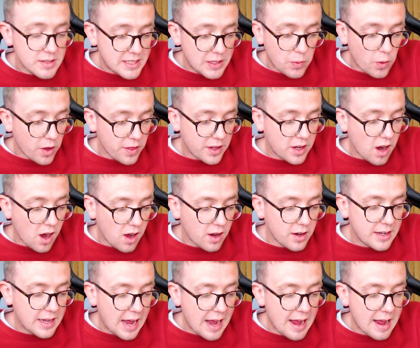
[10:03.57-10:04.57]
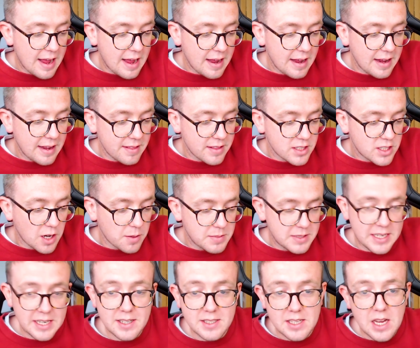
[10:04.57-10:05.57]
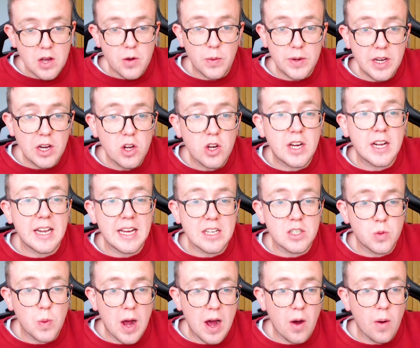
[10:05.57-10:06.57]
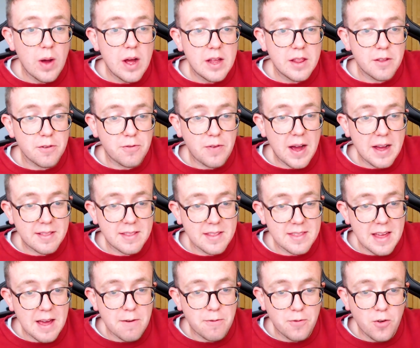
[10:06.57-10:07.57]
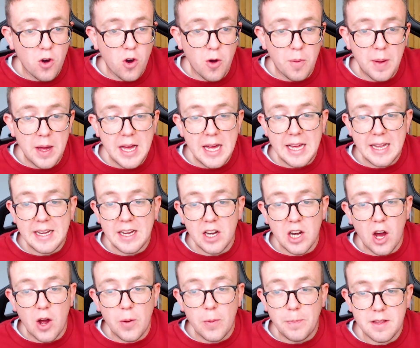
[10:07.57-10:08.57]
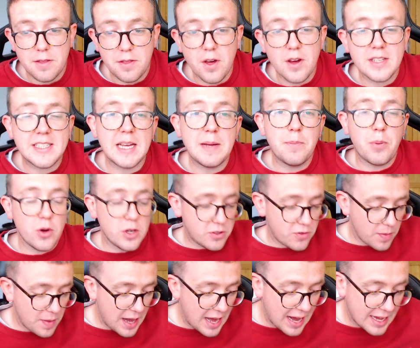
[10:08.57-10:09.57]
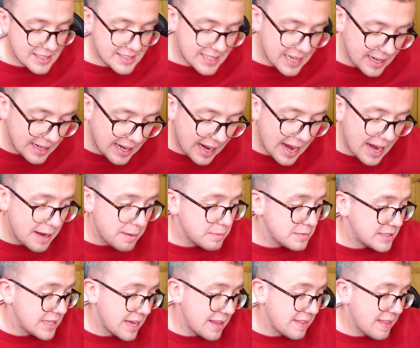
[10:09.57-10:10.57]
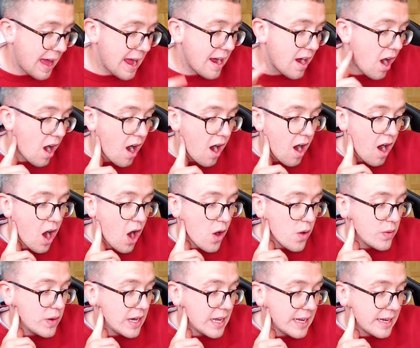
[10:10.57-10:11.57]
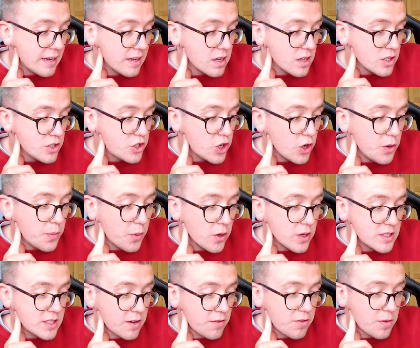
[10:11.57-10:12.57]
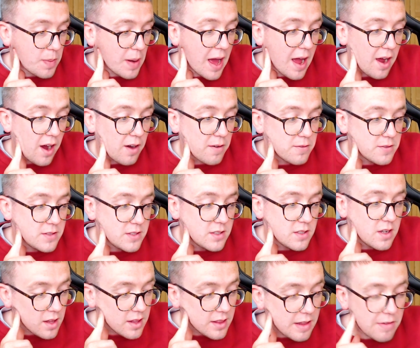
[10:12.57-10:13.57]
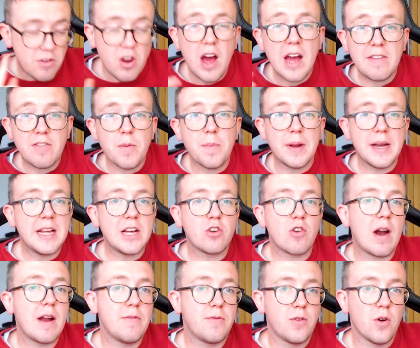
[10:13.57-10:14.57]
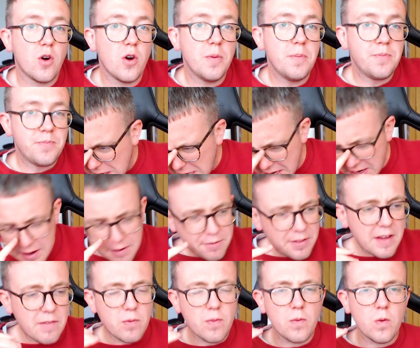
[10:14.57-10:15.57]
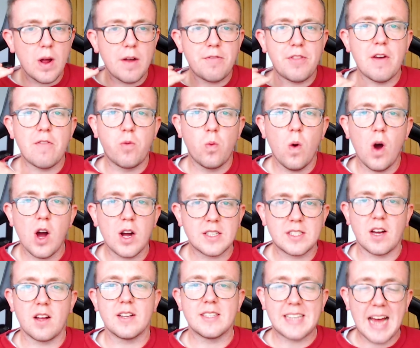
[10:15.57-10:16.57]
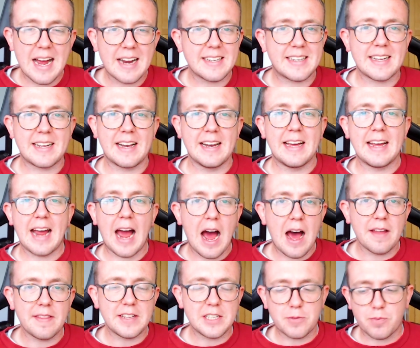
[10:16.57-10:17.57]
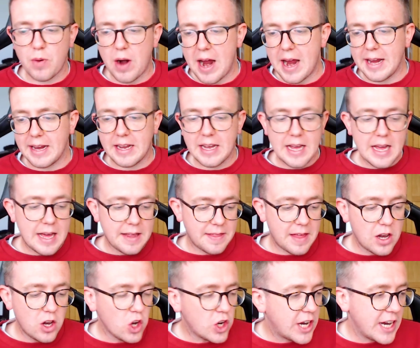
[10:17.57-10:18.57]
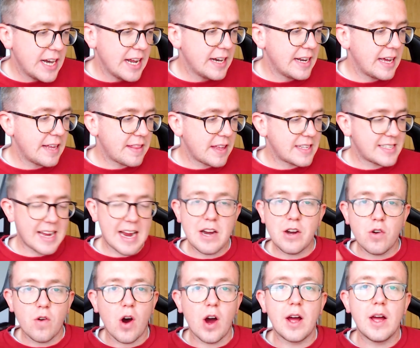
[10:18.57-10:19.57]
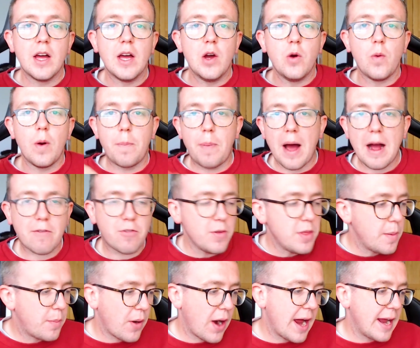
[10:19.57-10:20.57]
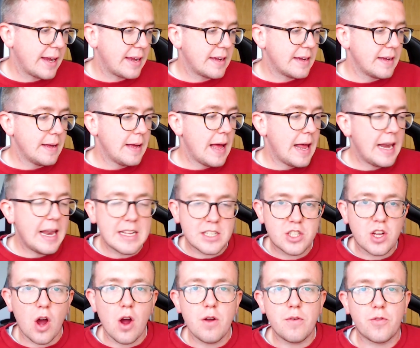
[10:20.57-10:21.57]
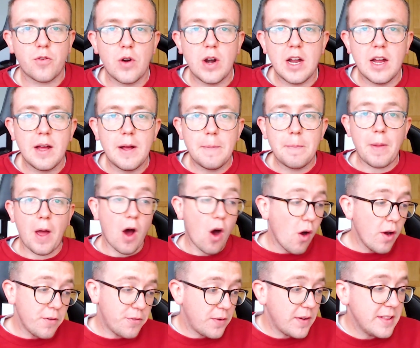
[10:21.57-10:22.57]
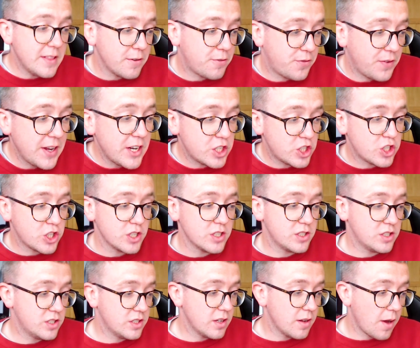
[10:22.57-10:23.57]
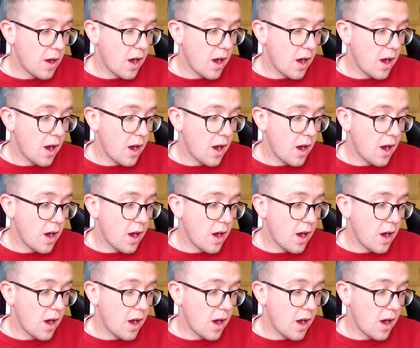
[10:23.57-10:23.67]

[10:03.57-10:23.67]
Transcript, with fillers: see why they can't get in the top six. When you look at it as well, the fact that their form, you know, thirteen points from their last ten games and they are only two points off the playoffs. They've not even been in great form. If they've, if they've worked up tactically out of this break, they're looking at it, they're saying, all right, we're back from the break. Let's go for it. I think the fixtures